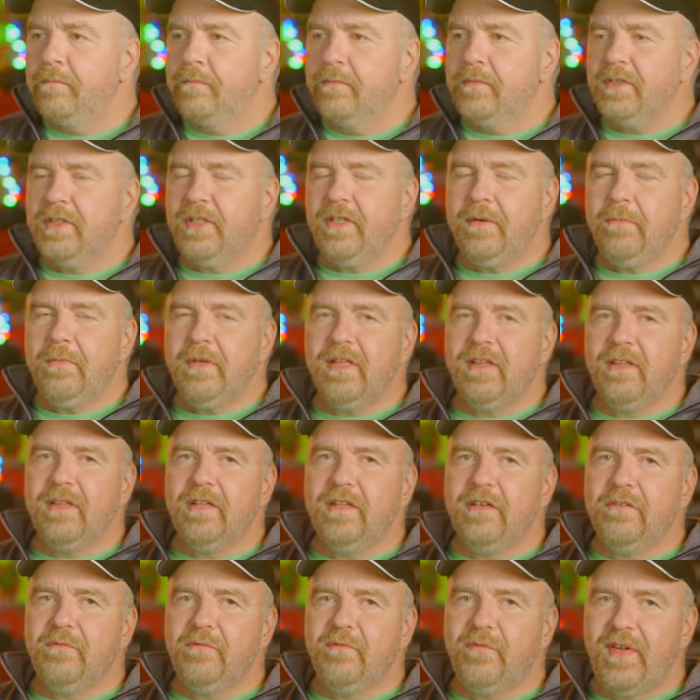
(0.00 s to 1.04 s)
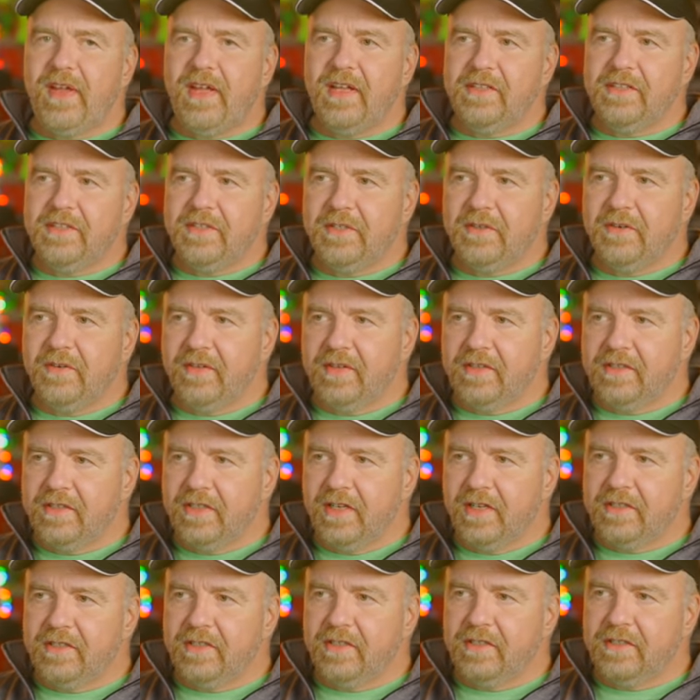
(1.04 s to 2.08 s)
It's going to be a little fancier, this
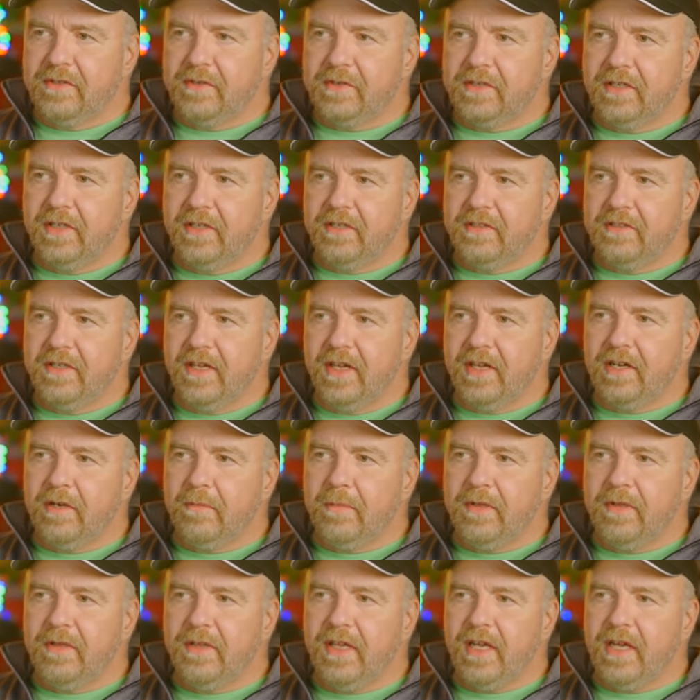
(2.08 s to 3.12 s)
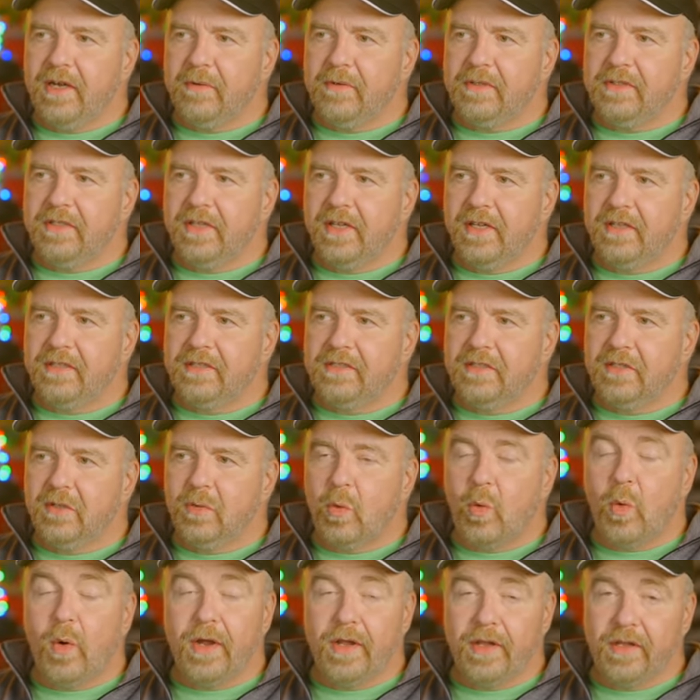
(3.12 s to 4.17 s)
section. So it's going to decrement the hours tens
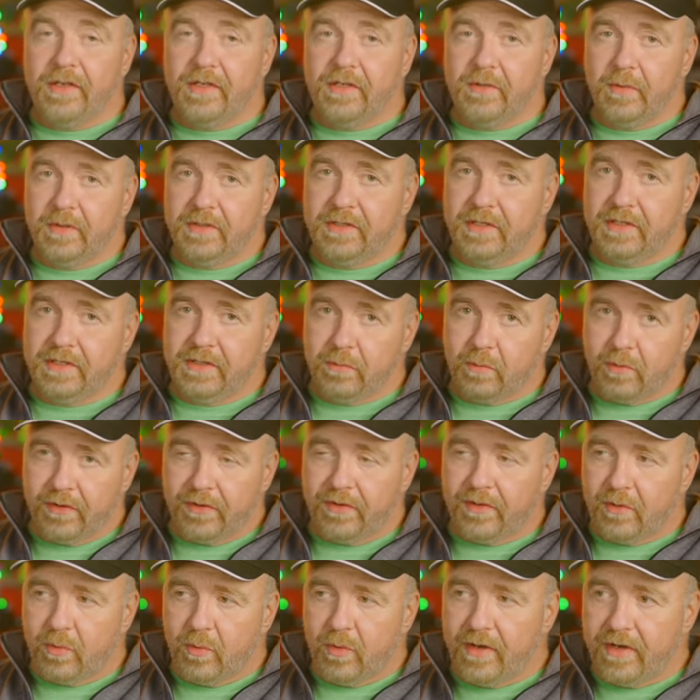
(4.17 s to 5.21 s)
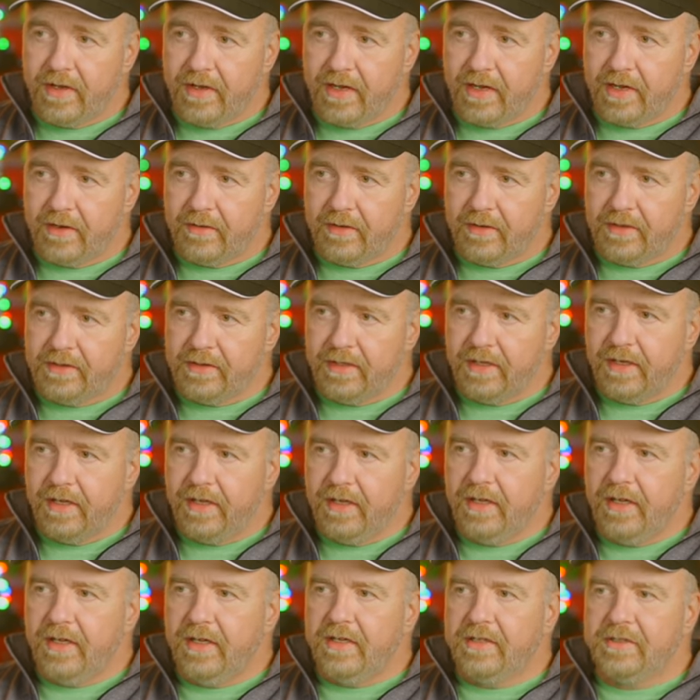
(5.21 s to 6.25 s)
twice, which is worth 20 hours.
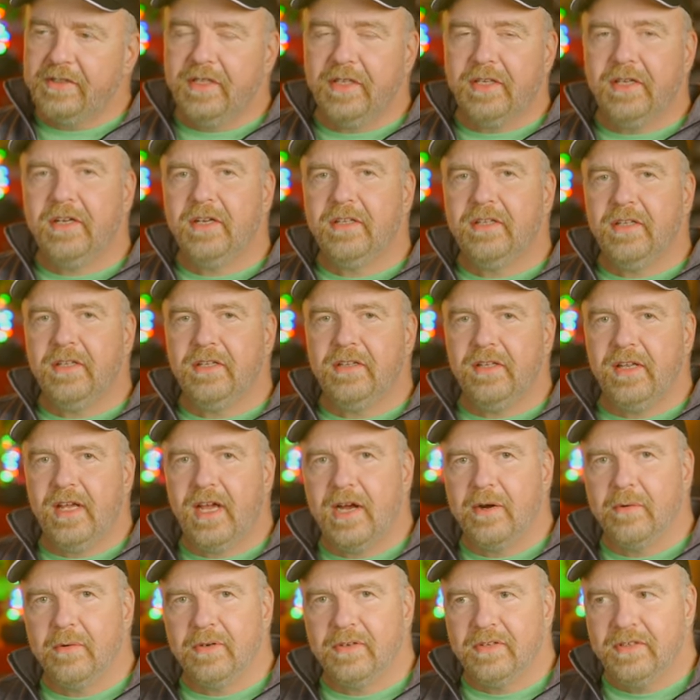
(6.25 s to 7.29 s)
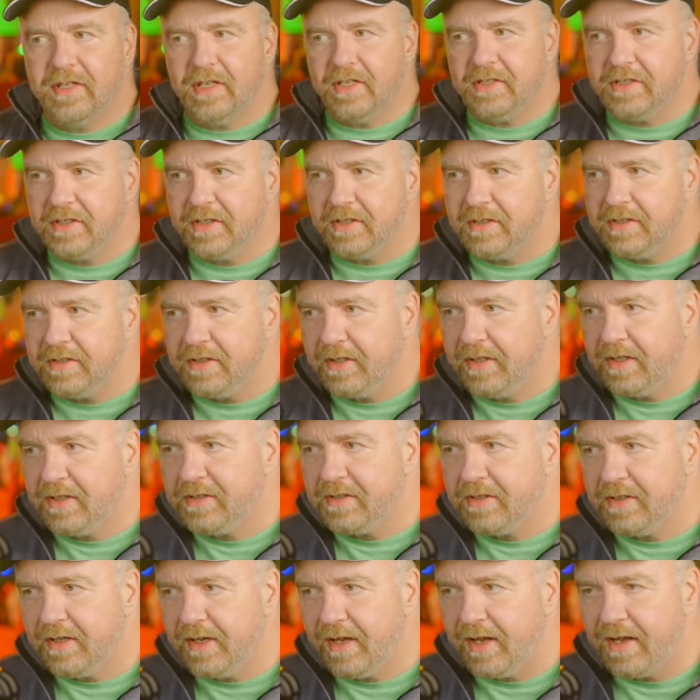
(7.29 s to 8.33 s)
It's then going to take the hour digits, and
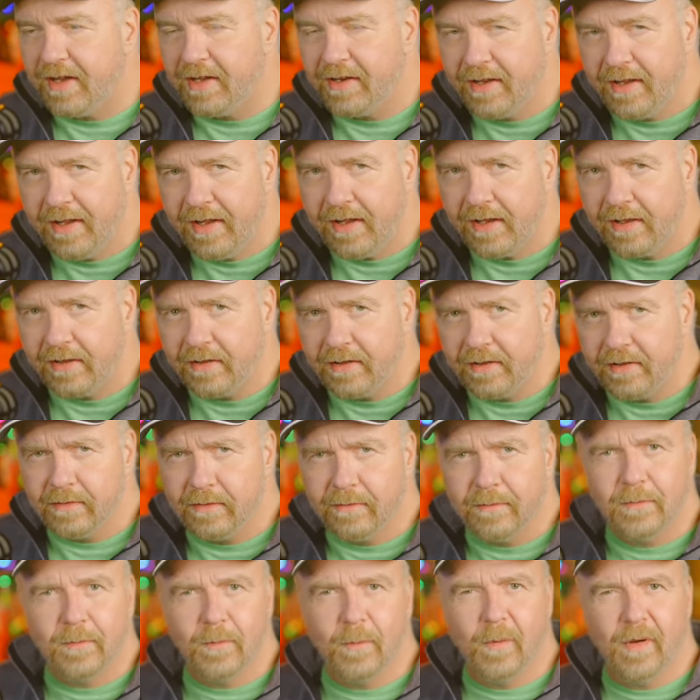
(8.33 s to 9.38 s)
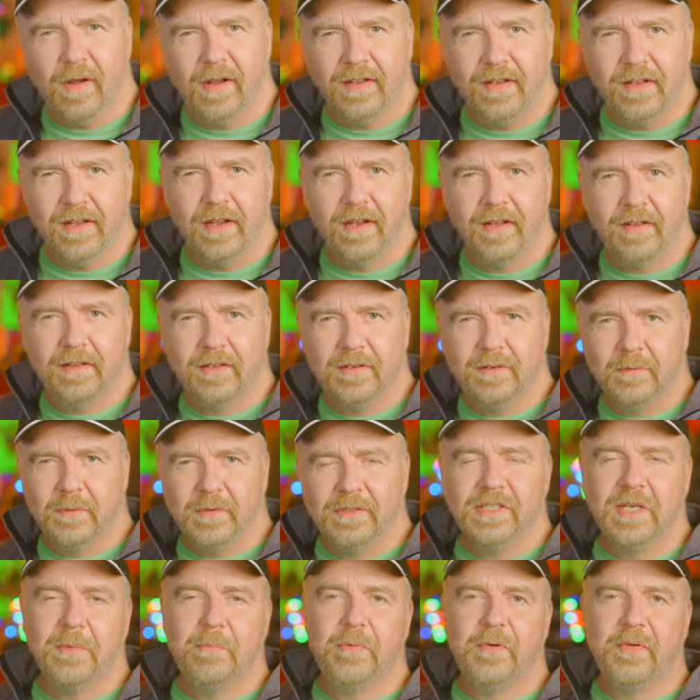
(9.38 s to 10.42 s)
it's going to add 8. Why 8?
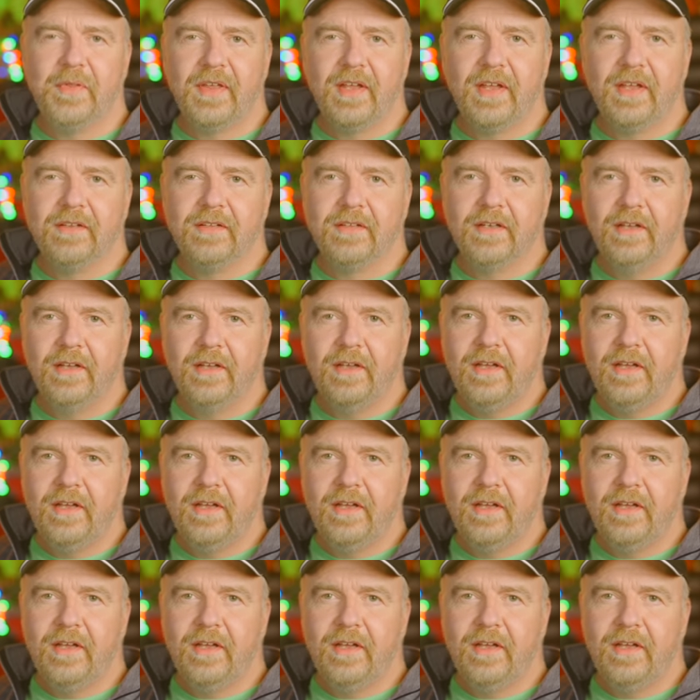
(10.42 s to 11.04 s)
What's up with 8?